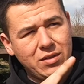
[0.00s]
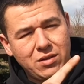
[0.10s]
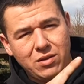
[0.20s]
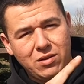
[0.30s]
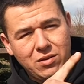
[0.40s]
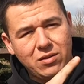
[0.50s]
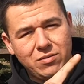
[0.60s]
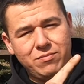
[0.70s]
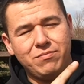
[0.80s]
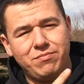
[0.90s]
a
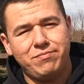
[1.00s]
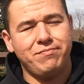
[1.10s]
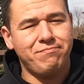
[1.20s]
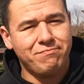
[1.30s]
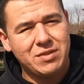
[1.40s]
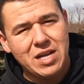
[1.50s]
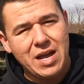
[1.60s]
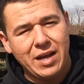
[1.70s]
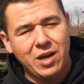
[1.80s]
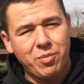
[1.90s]
little
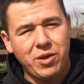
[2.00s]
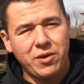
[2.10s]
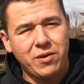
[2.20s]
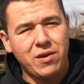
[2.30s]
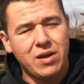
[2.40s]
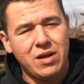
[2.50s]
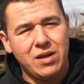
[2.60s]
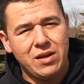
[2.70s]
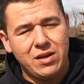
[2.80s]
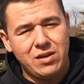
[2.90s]
tag up here
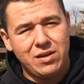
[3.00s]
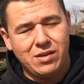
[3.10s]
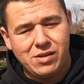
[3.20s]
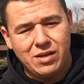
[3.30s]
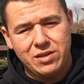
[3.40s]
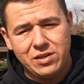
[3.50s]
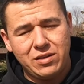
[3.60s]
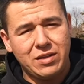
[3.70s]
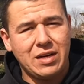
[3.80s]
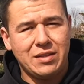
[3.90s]
and uh, you can
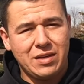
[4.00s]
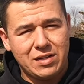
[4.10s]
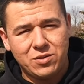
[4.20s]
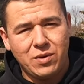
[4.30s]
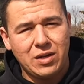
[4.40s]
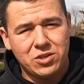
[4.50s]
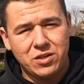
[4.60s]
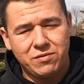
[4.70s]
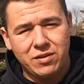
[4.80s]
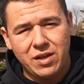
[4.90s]
click on that to watch
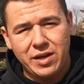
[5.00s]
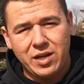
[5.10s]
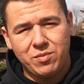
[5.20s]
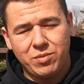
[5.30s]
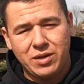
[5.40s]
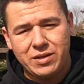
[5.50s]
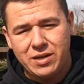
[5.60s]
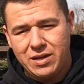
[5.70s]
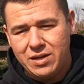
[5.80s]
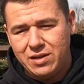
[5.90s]
it if you'd like. But
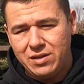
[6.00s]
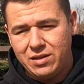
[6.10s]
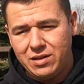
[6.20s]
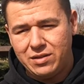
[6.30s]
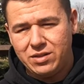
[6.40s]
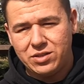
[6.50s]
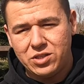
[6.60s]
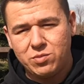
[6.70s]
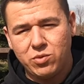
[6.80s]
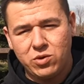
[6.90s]
uh,
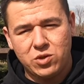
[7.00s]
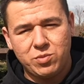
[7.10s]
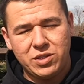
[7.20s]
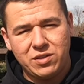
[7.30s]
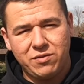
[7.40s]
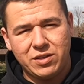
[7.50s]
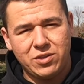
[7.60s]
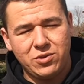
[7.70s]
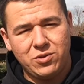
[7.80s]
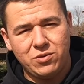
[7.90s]
this is more specific
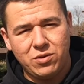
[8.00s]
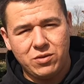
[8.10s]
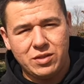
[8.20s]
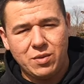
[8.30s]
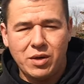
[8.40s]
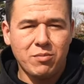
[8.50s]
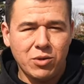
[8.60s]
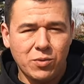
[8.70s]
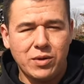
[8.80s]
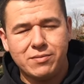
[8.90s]
to those that want to
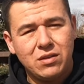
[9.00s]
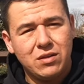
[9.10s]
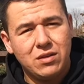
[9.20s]
build one.